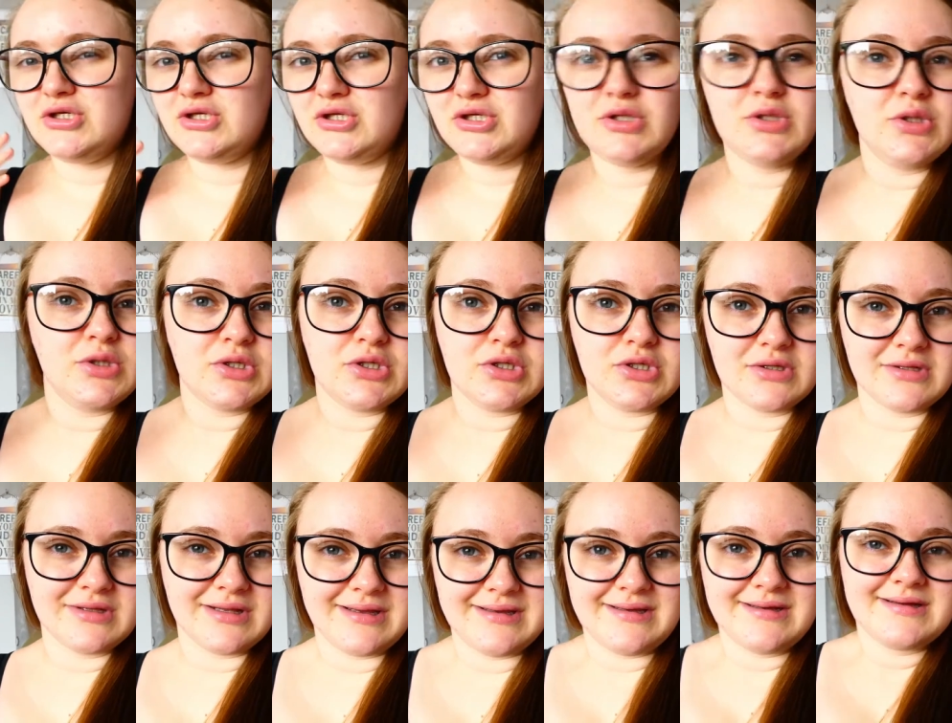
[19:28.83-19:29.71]
You
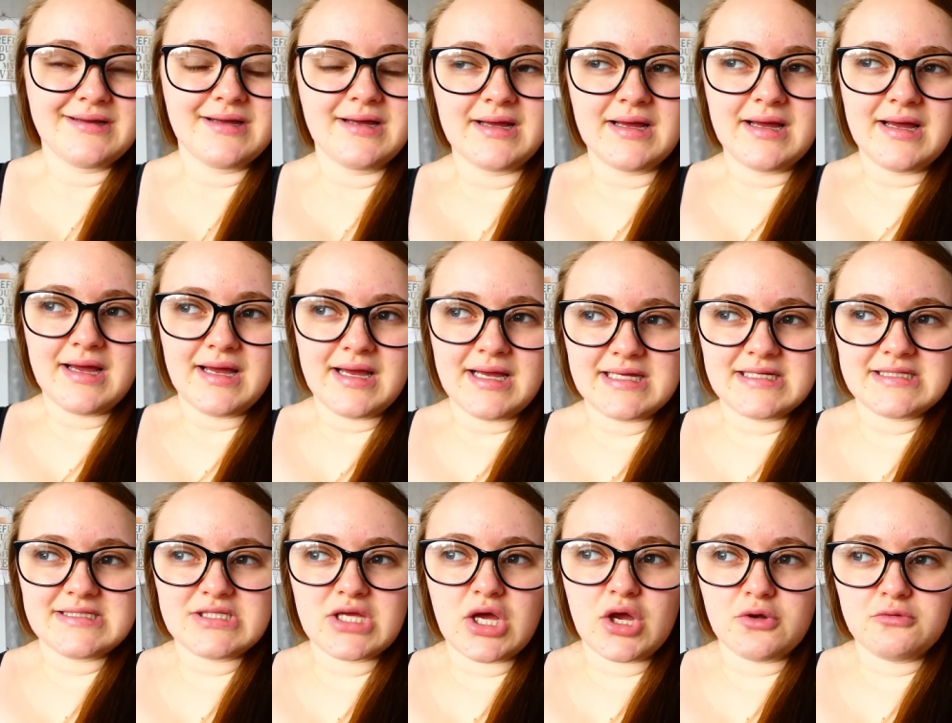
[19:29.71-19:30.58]
like
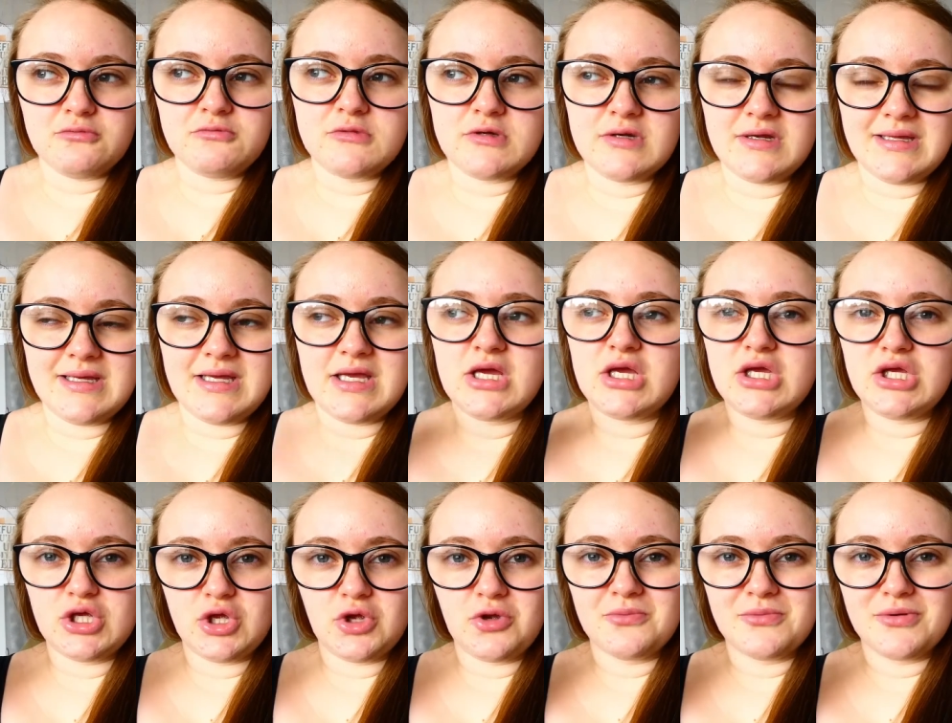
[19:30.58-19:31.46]
it's only
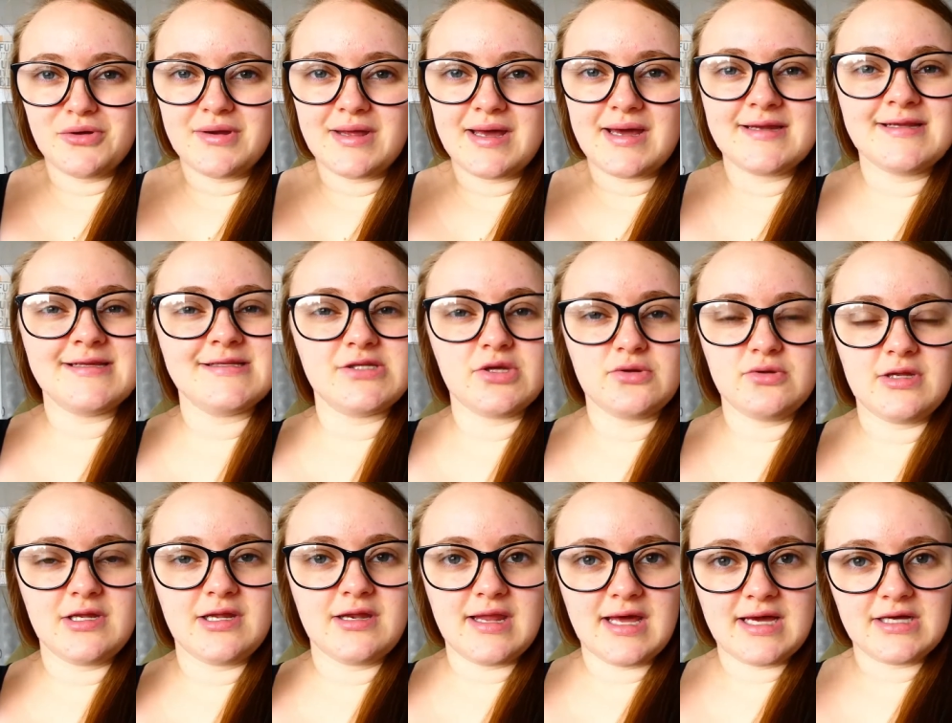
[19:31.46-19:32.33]
human and it's
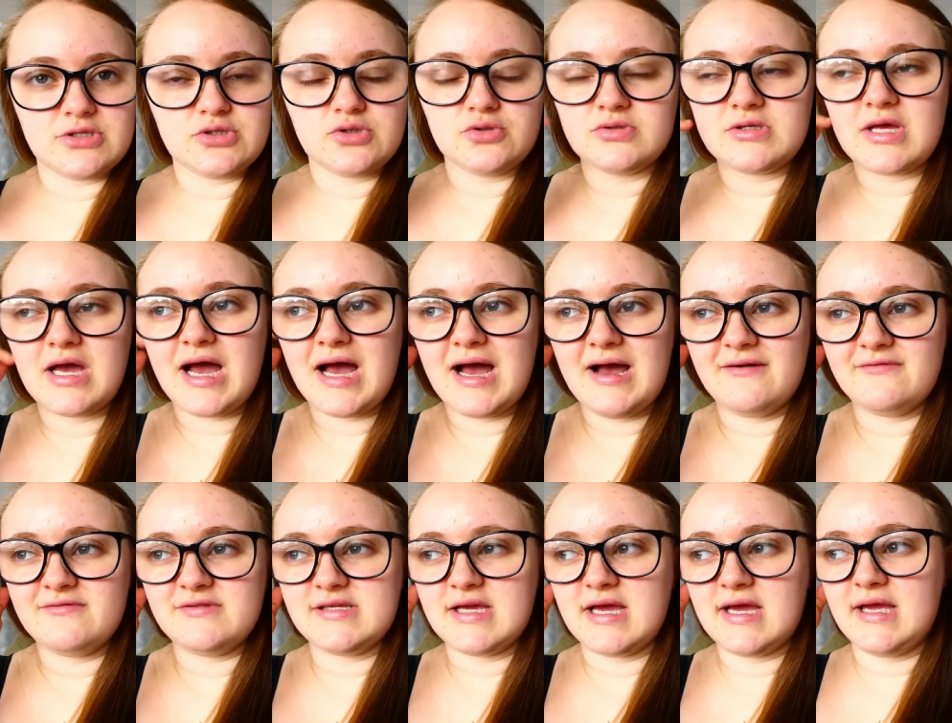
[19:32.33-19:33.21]
only natural to
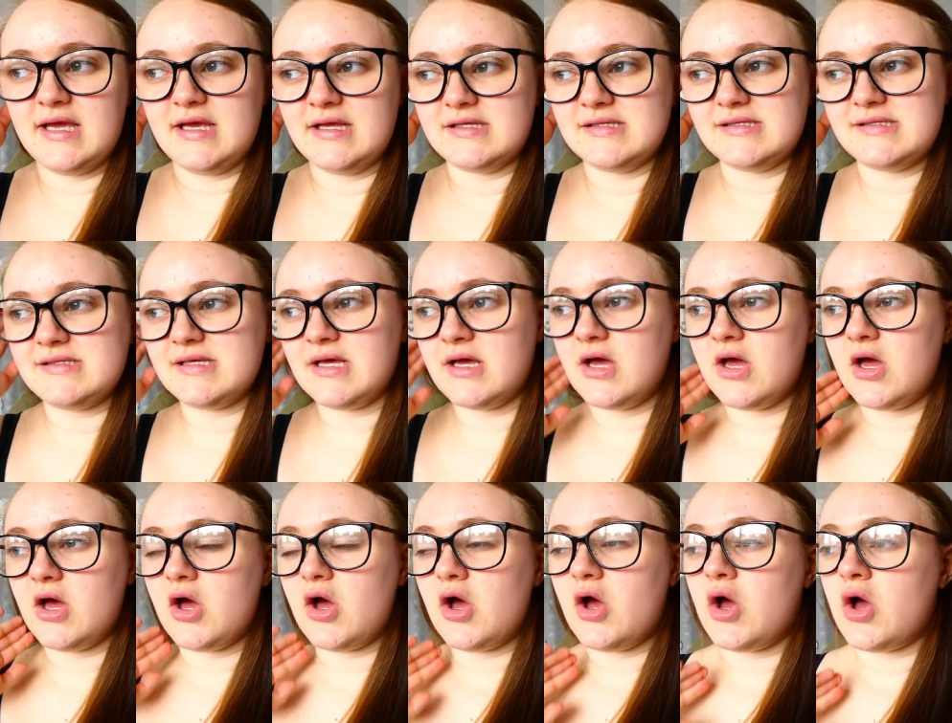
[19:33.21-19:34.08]
have days
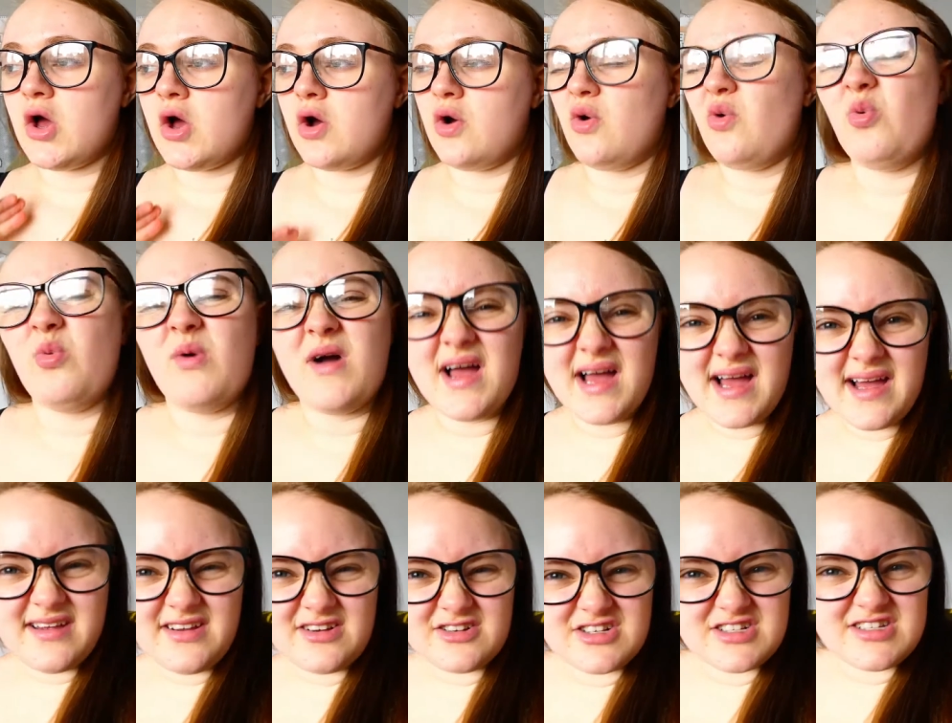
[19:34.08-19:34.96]

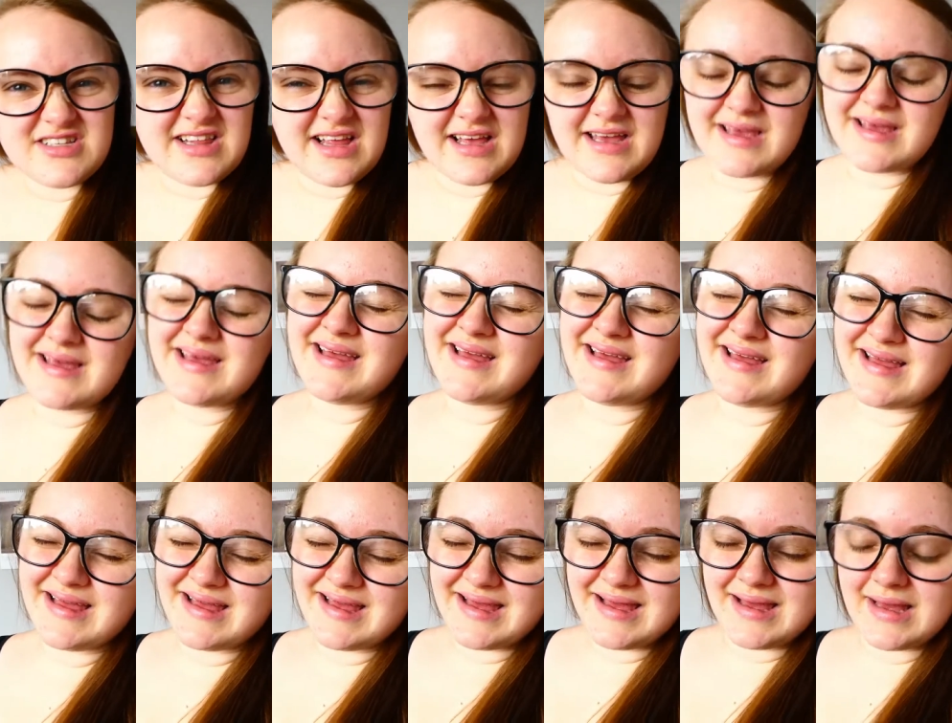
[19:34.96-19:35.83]
where you're just like,
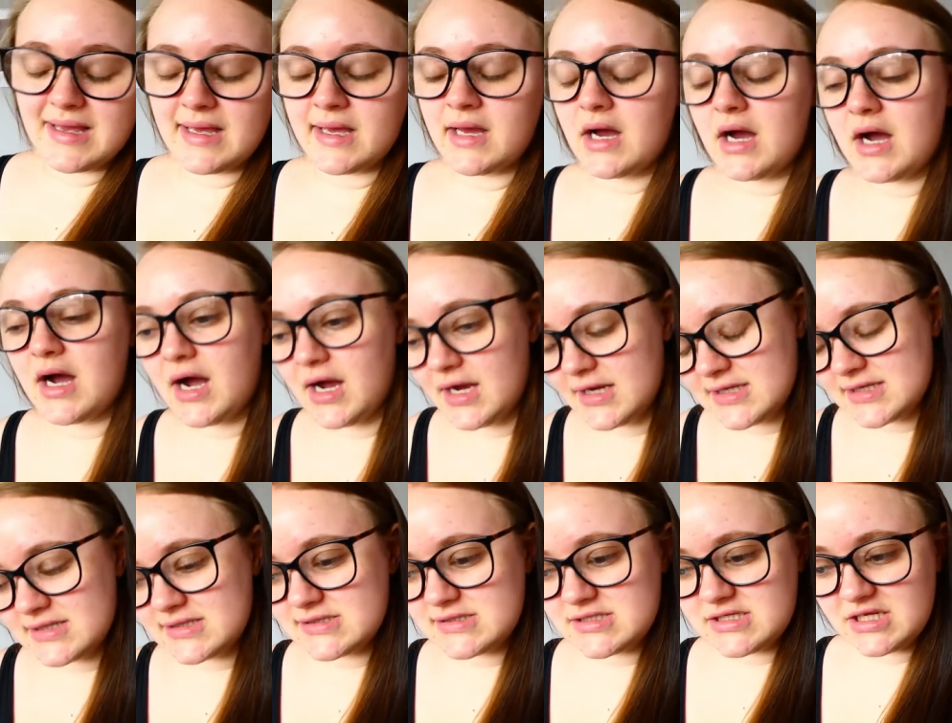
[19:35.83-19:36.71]
eh, I
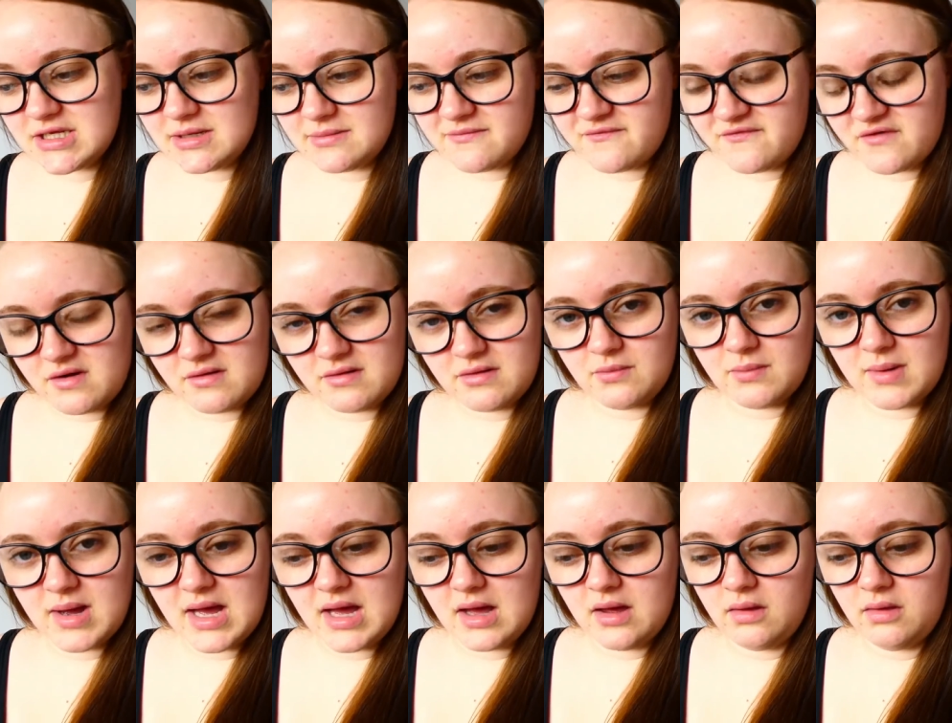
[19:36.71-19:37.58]
didn't sleep very
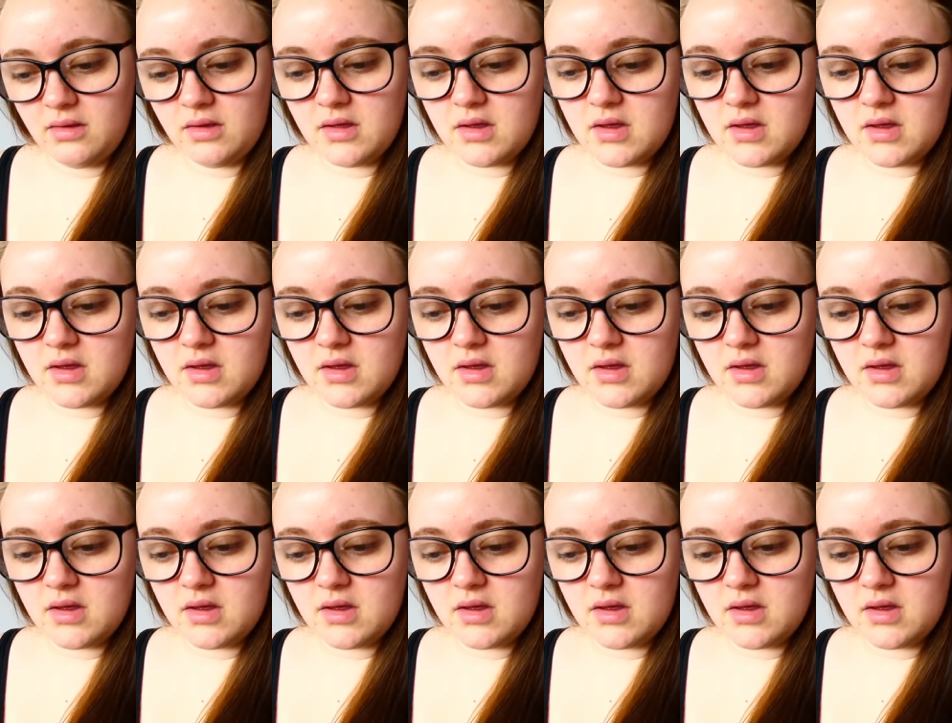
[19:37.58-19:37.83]
well,